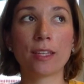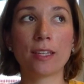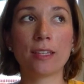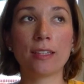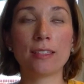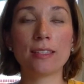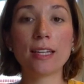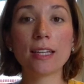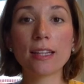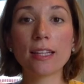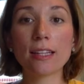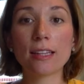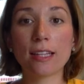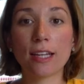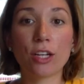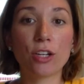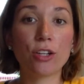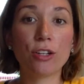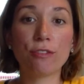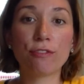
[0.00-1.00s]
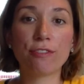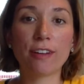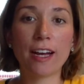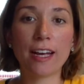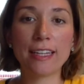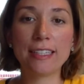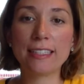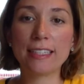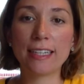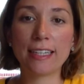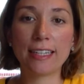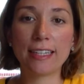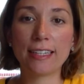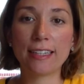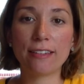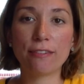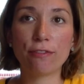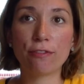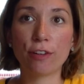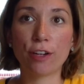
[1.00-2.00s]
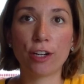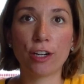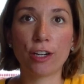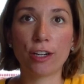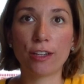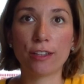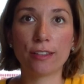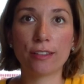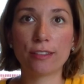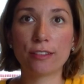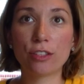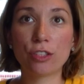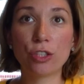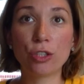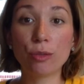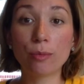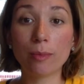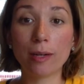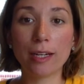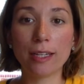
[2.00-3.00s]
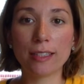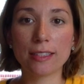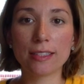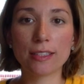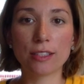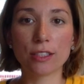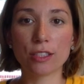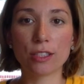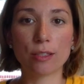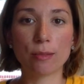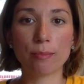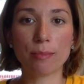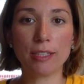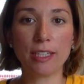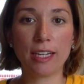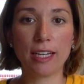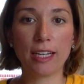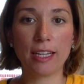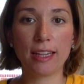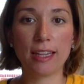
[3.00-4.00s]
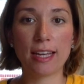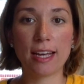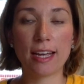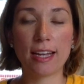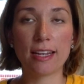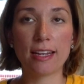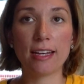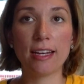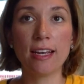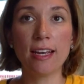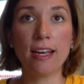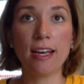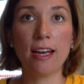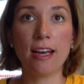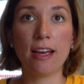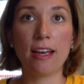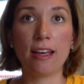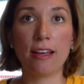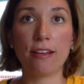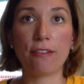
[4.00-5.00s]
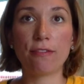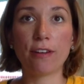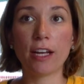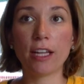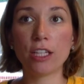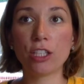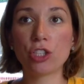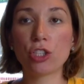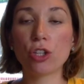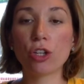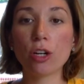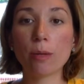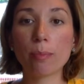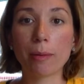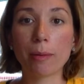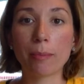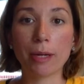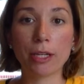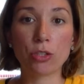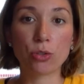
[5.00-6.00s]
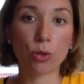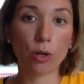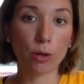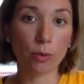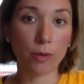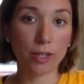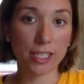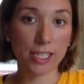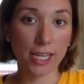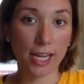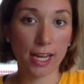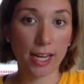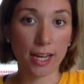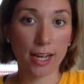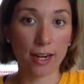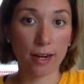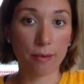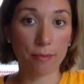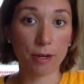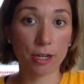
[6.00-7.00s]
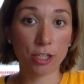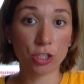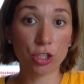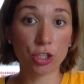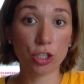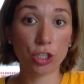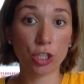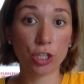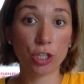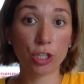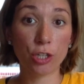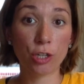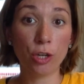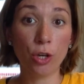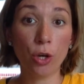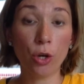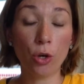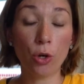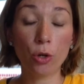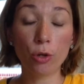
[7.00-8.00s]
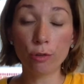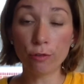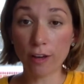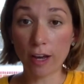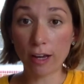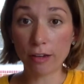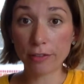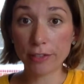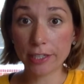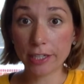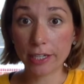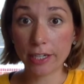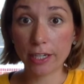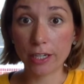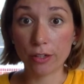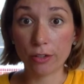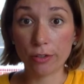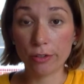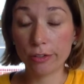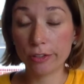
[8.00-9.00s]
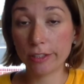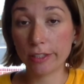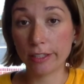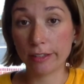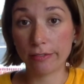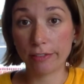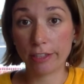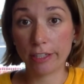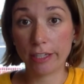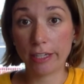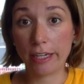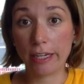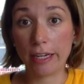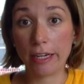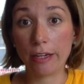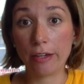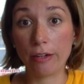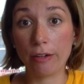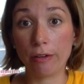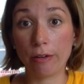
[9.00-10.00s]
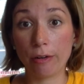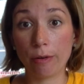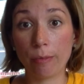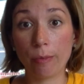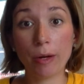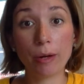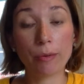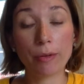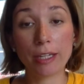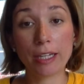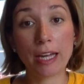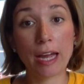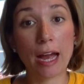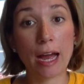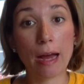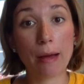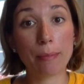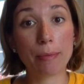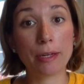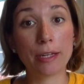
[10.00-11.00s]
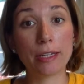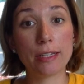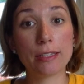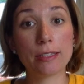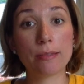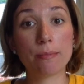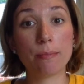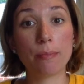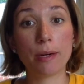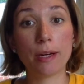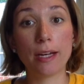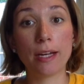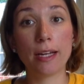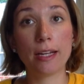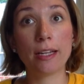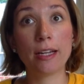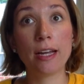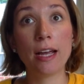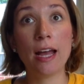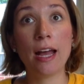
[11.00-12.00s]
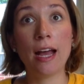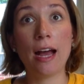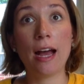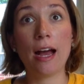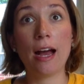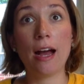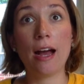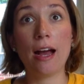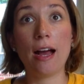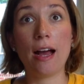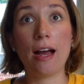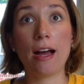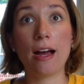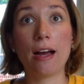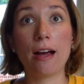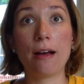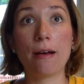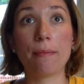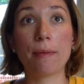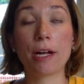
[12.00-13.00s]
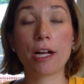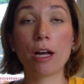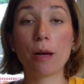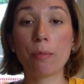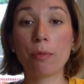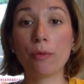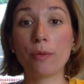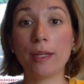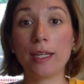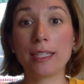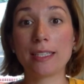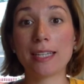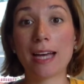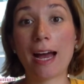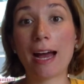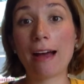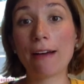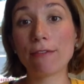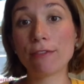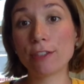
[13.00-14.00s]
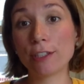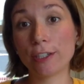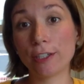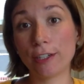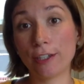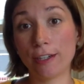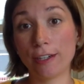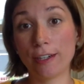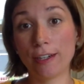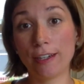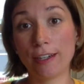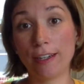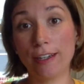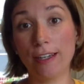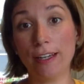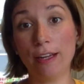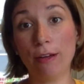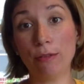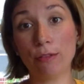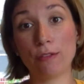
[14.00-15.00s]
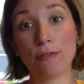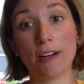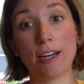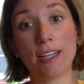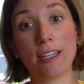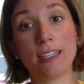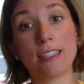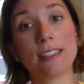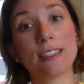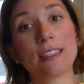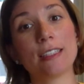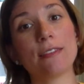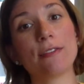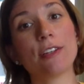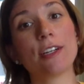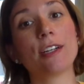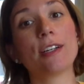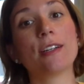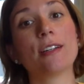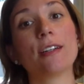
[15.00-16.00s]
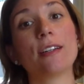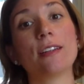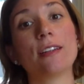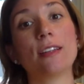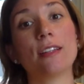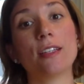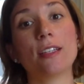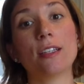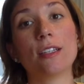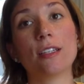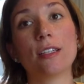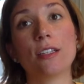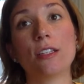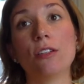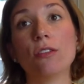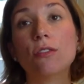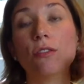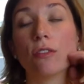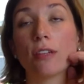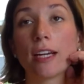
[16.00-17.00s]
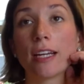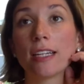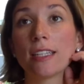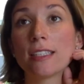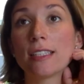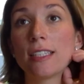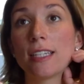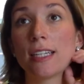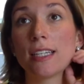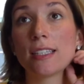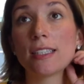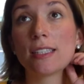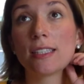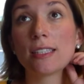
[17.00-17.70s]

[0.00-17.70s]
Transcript: said that they couldn't find it for 2 months or something, and then it finally showed up door one day, and I'm not sure who found it and who delivered it or what really happened, but a couple weeks after it was finally delivered, the United States